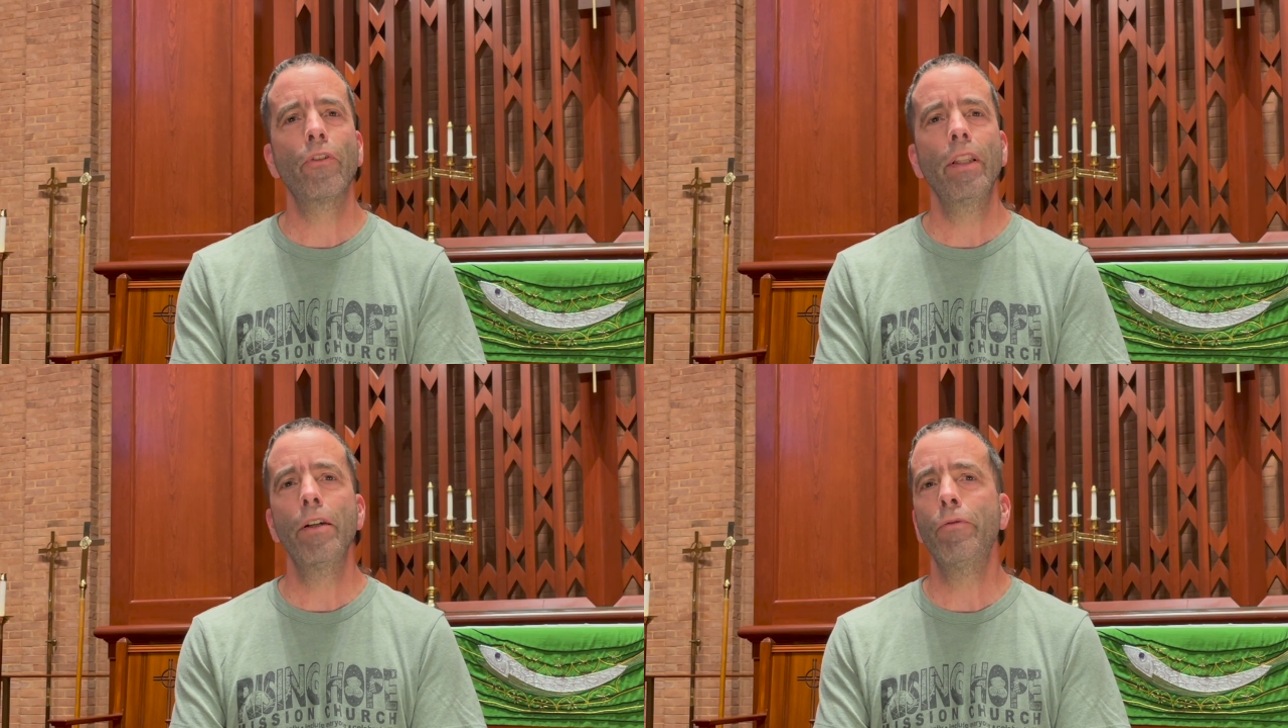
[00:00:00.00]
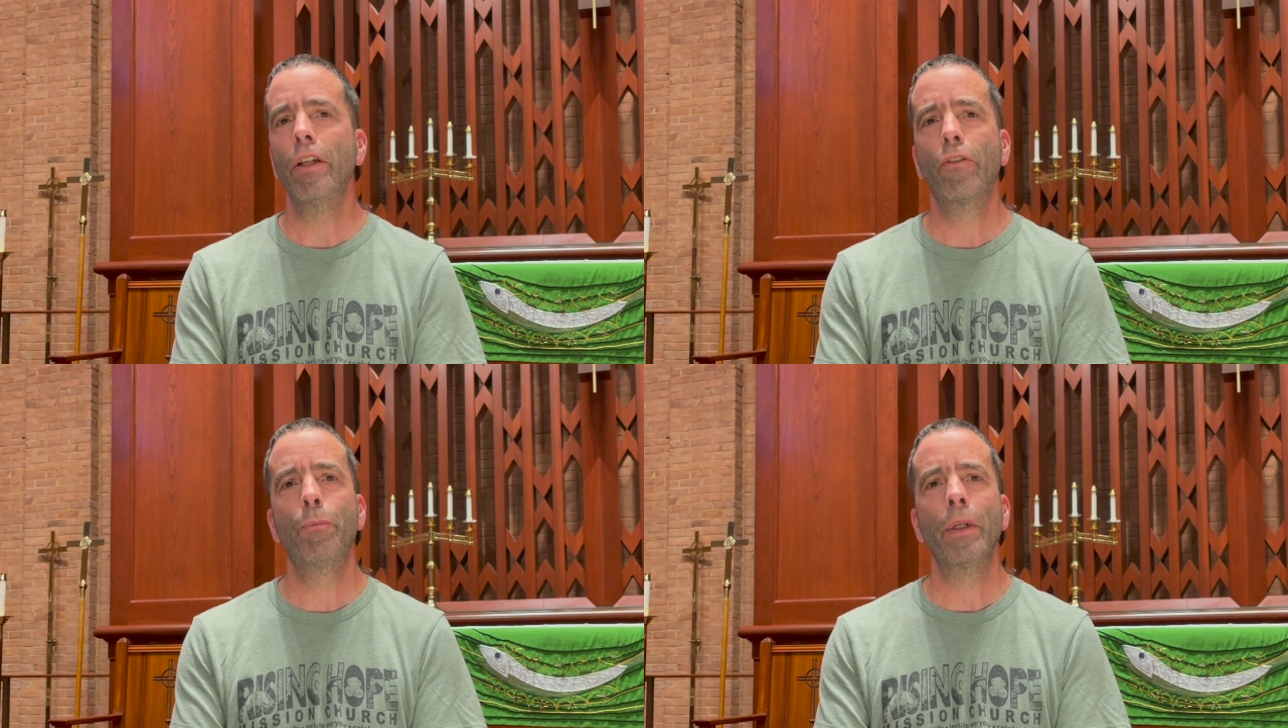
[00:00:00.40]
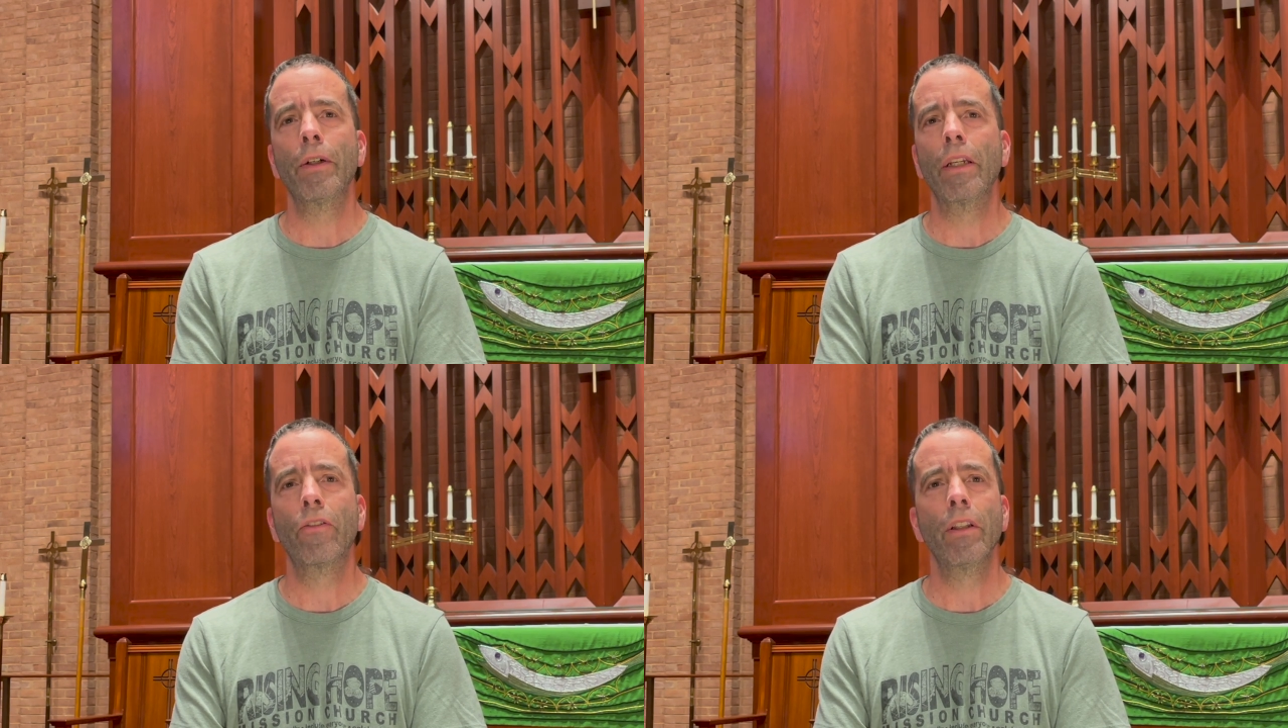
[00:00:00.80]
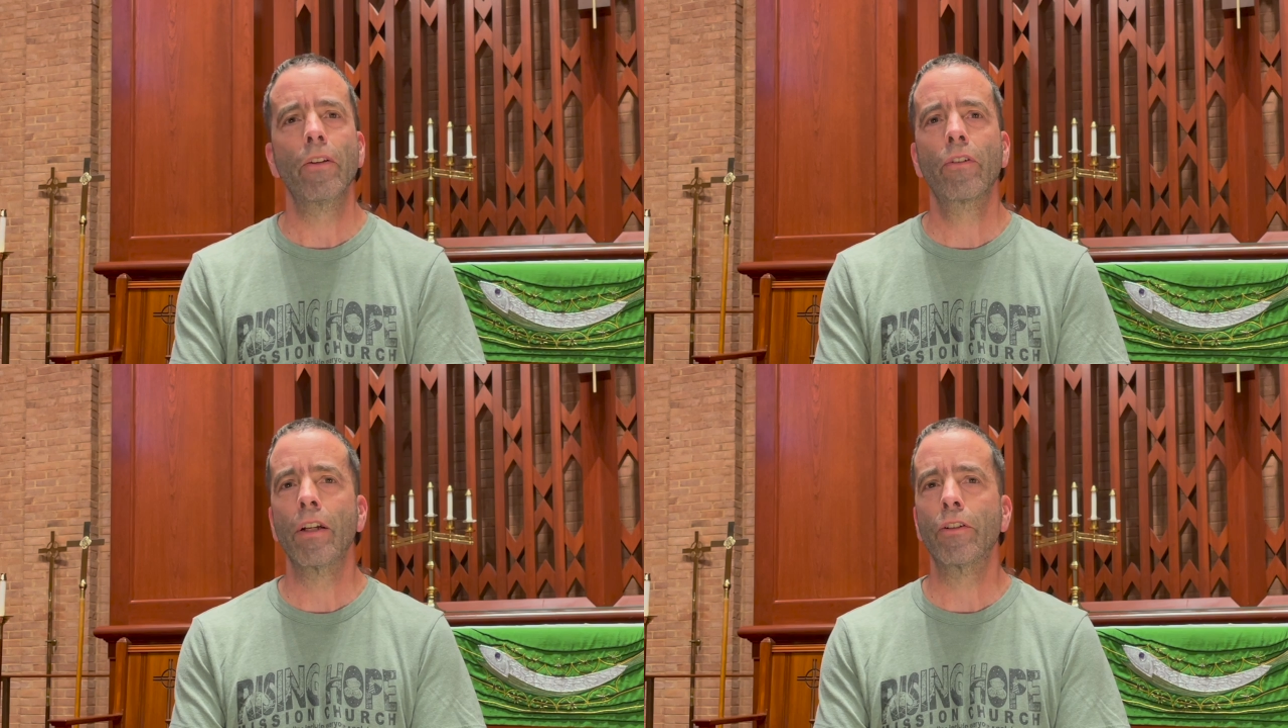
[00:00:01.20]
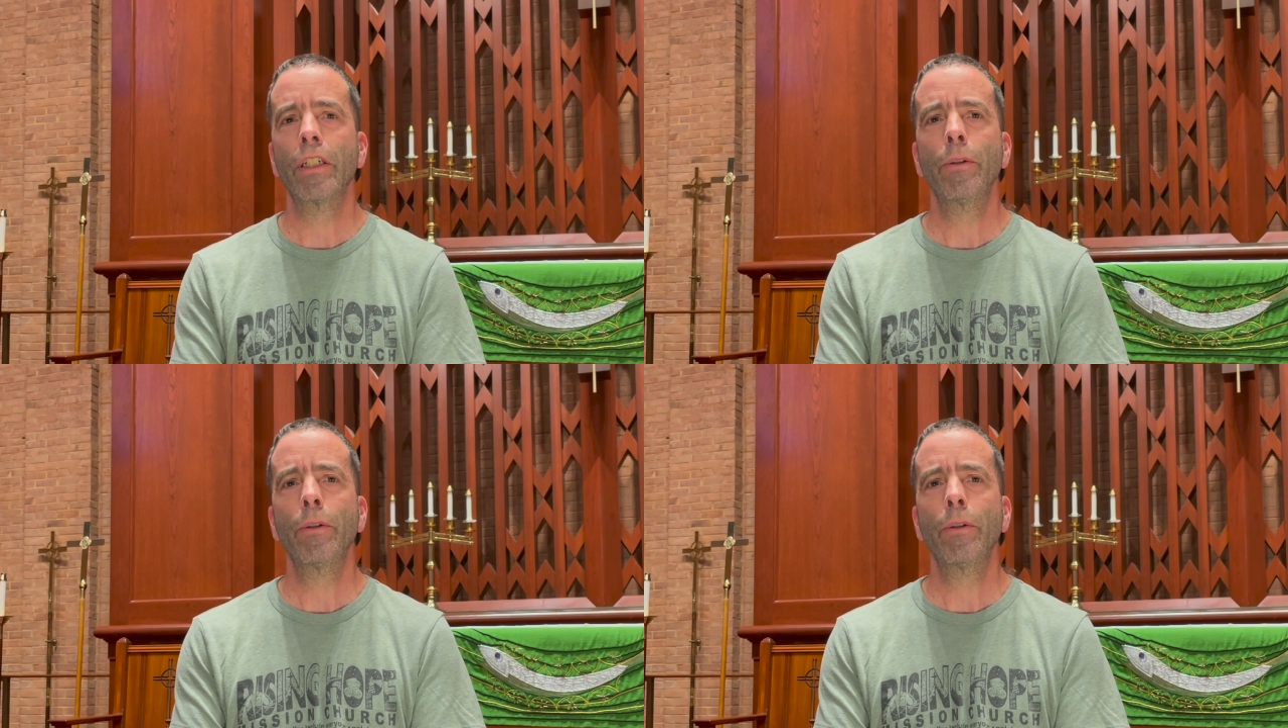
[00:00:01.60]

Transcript: lived experience in this country